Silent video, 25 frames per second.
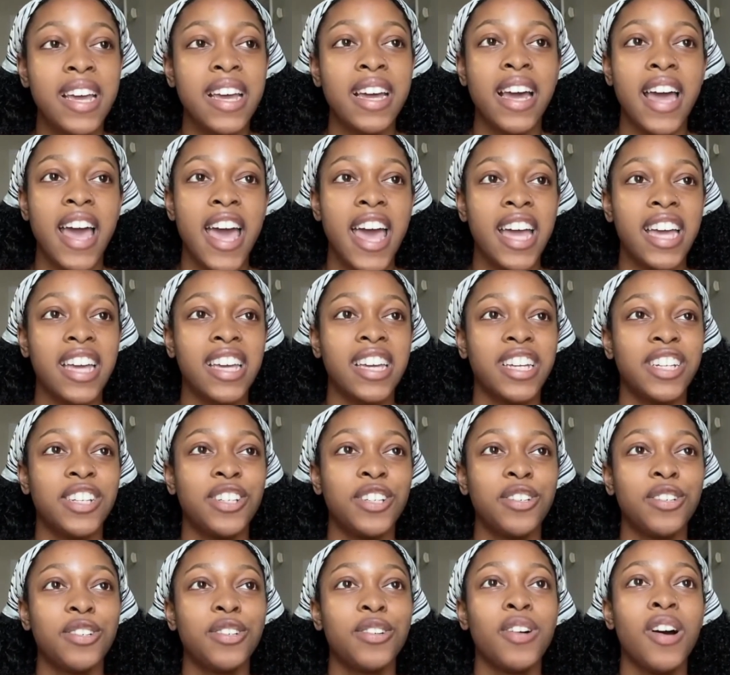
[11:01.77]
and
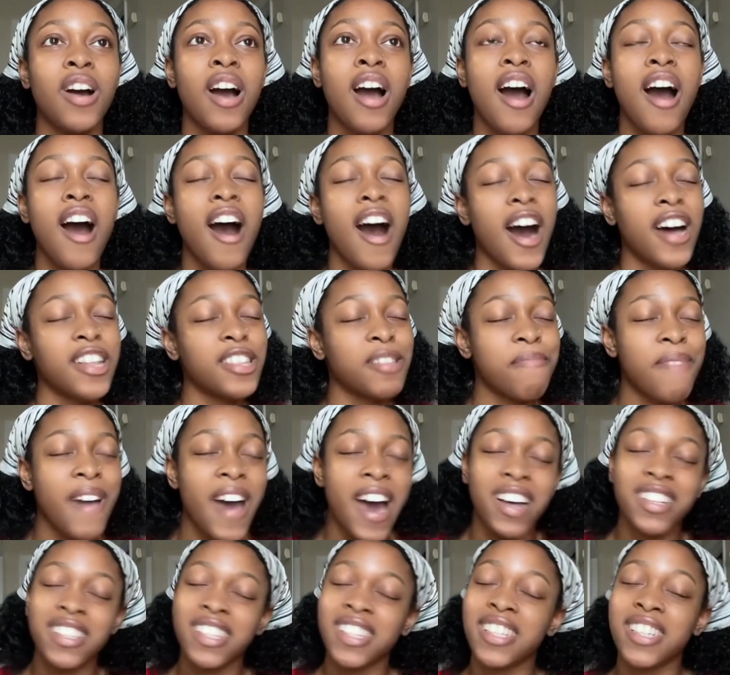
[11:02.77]
get you on the
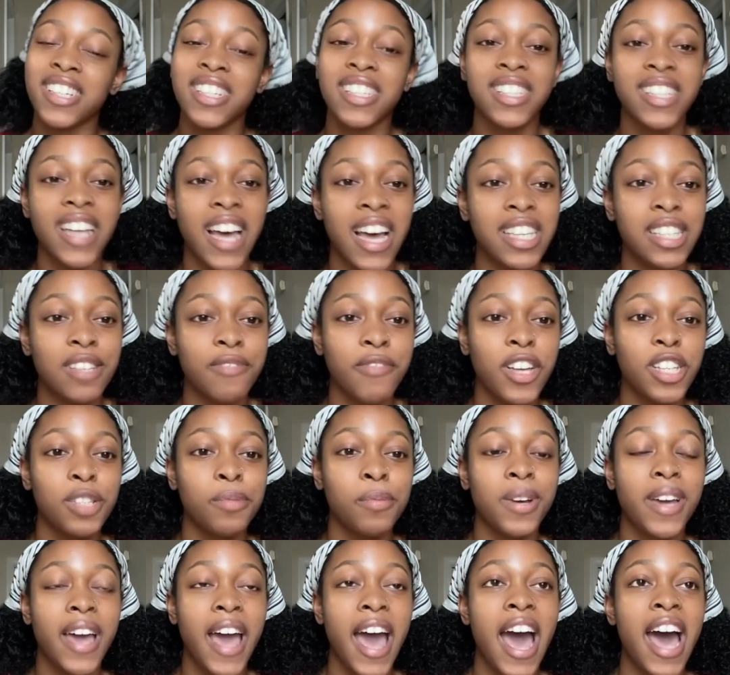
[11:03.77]
path to success
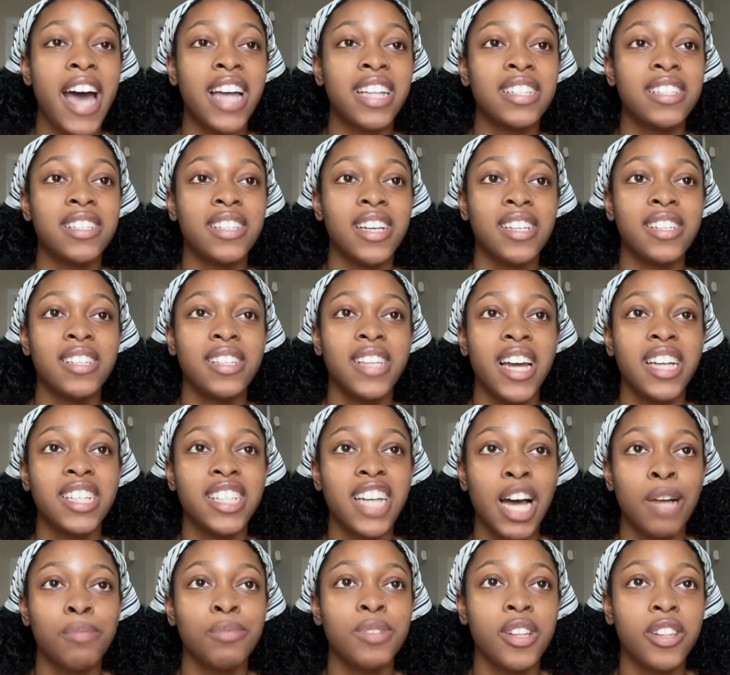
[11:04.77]
facebook ads does take
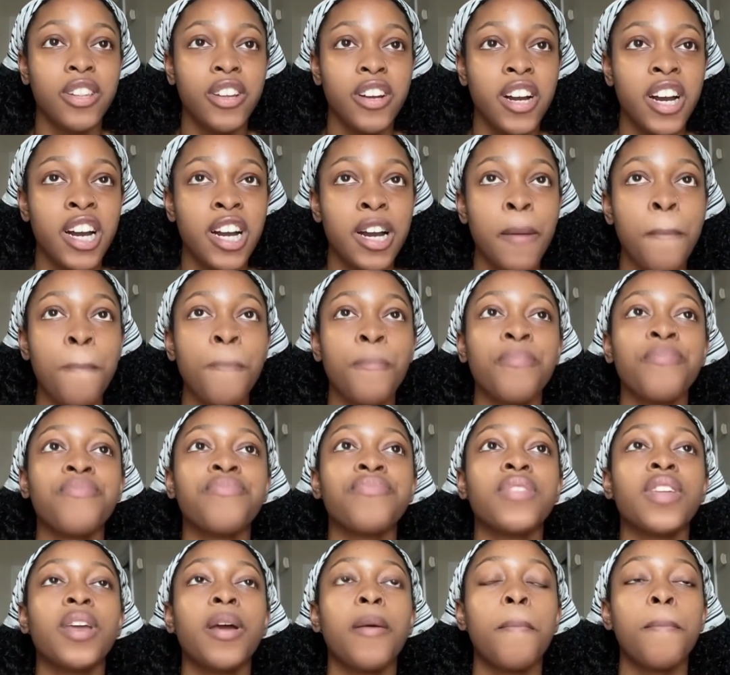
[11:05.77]
time to learn
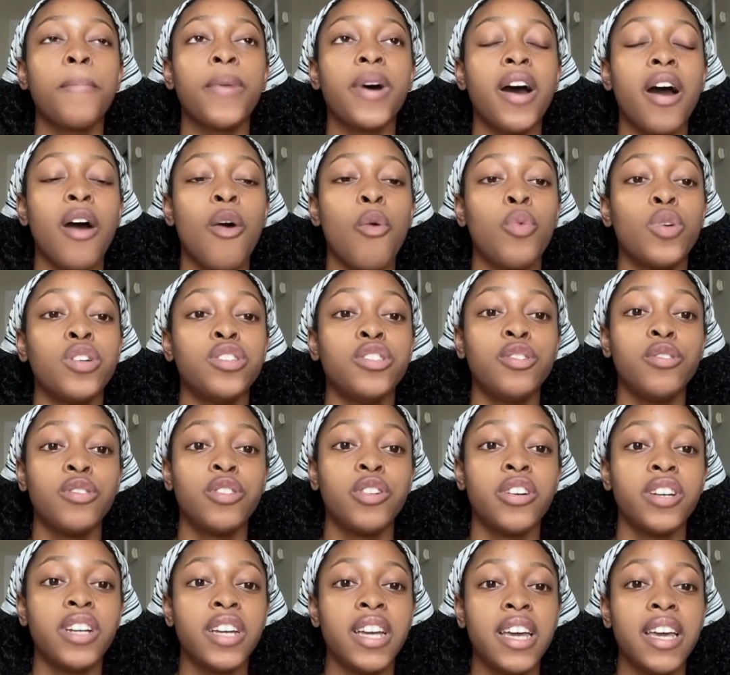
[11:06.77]
but once you
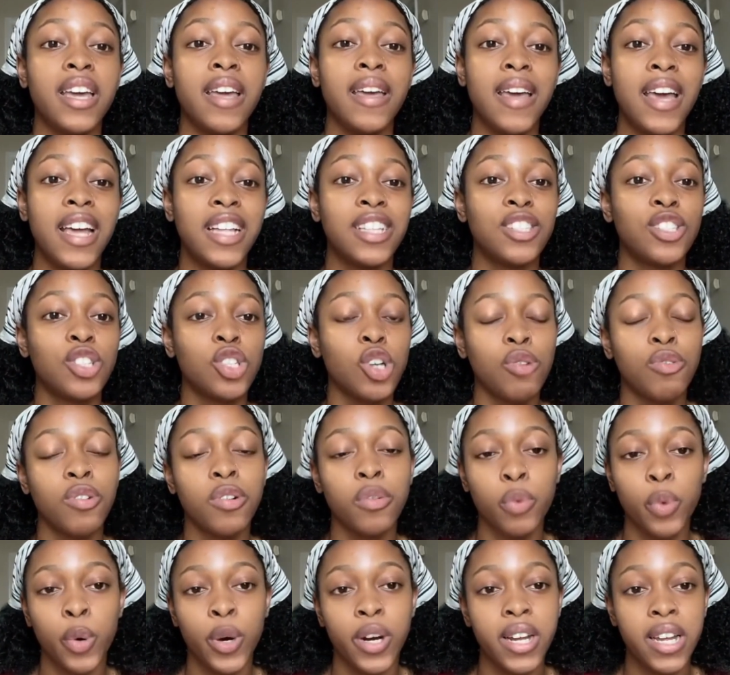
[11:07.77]
learn it it's so
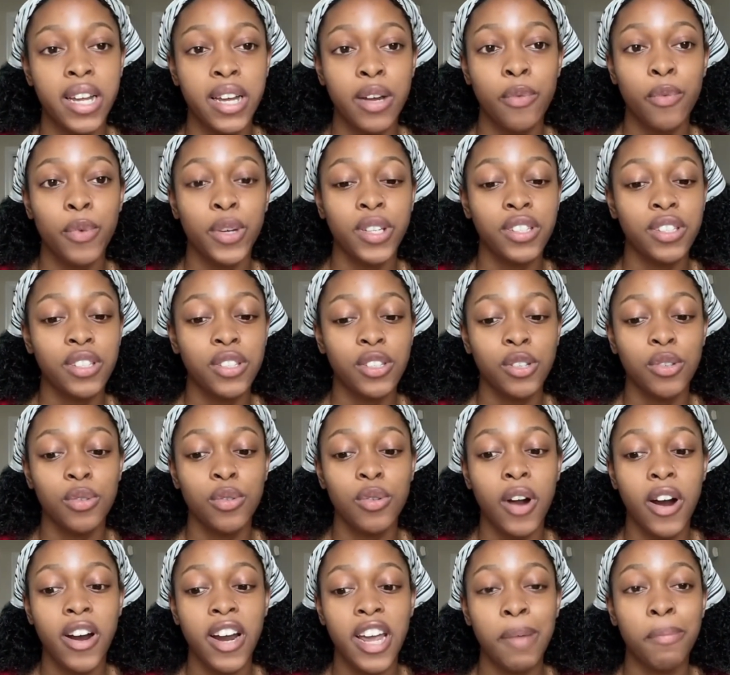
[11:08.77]
rewarding once you
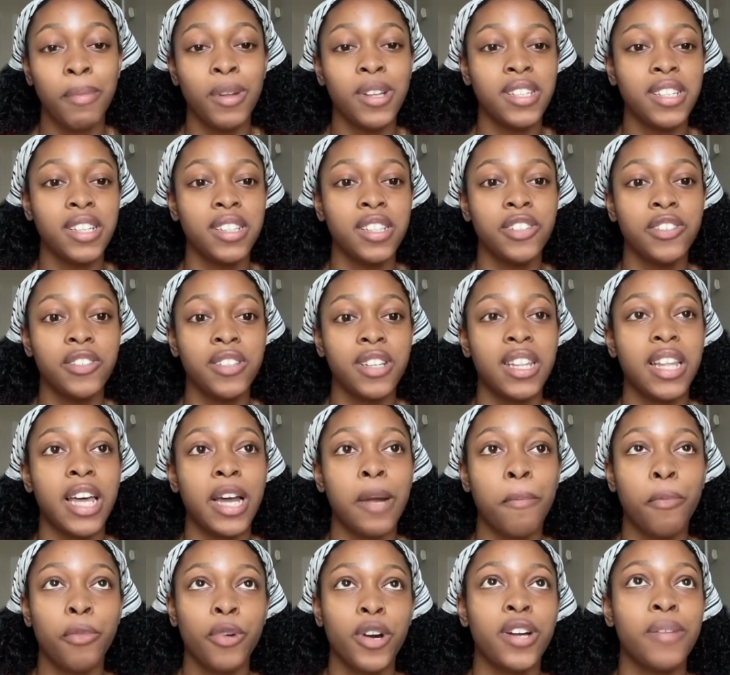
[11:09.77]
are able to literally
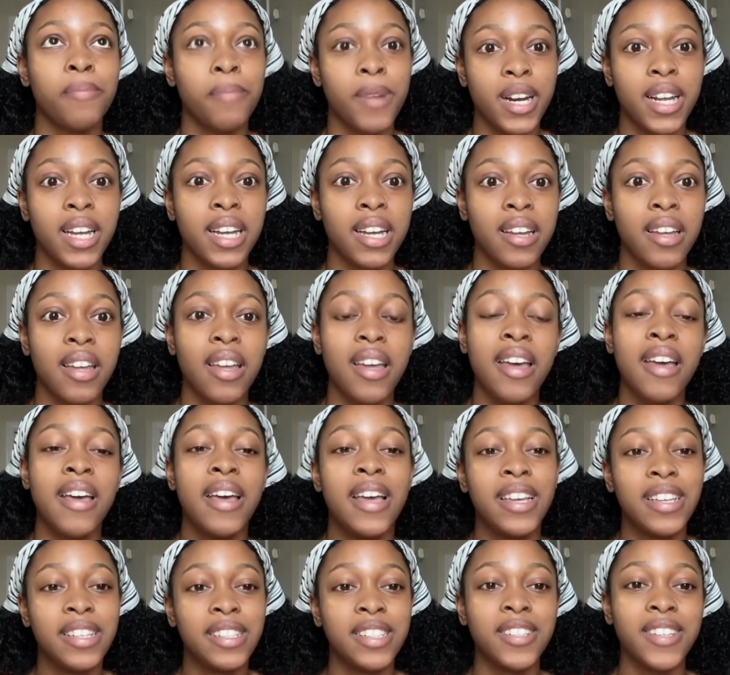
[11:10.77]
like print money
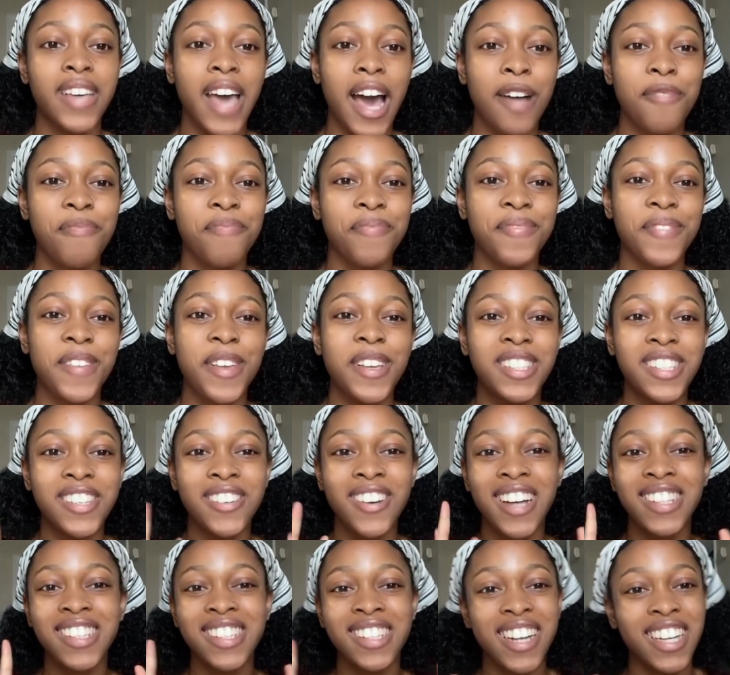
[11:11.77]
so yeah see you
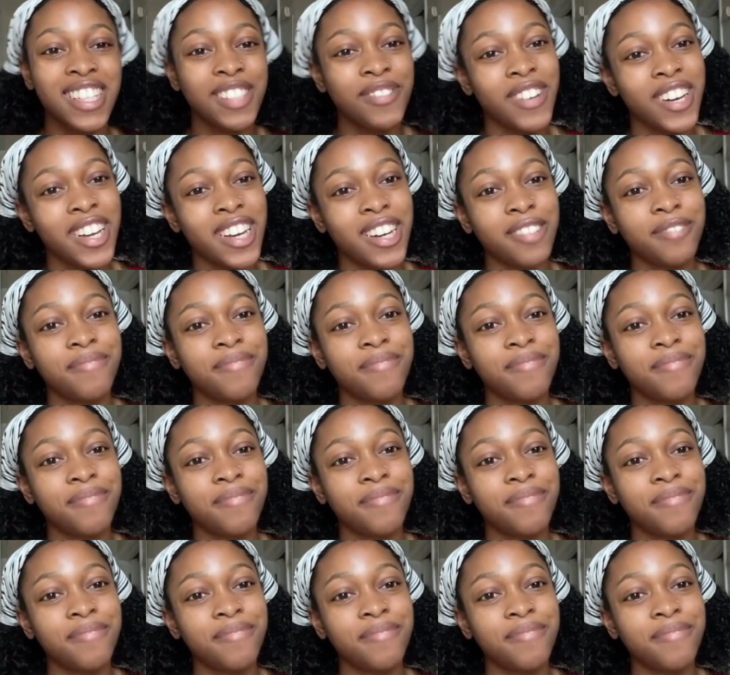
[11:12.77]
guys in the next video